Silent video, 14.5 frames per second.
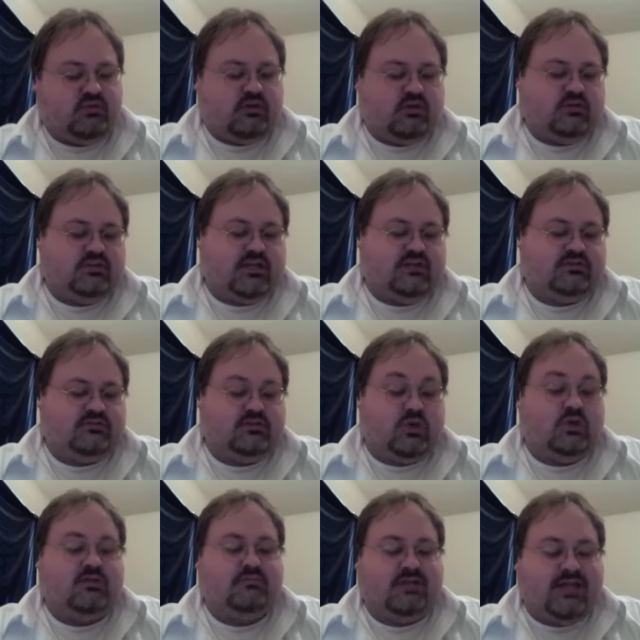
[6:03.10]
gold out,
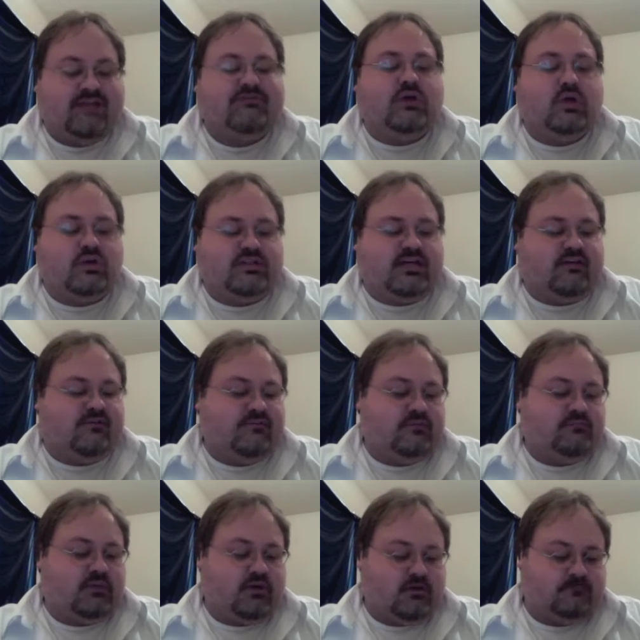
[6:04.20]
gold, plenty of gold out of
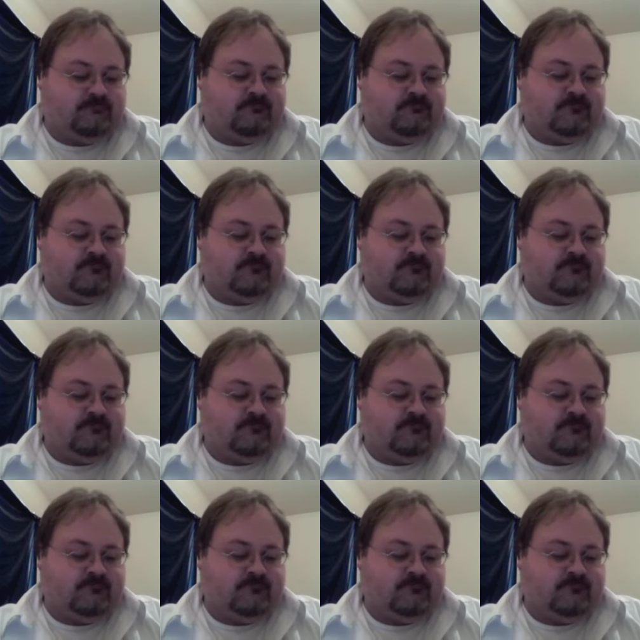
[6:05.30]
football.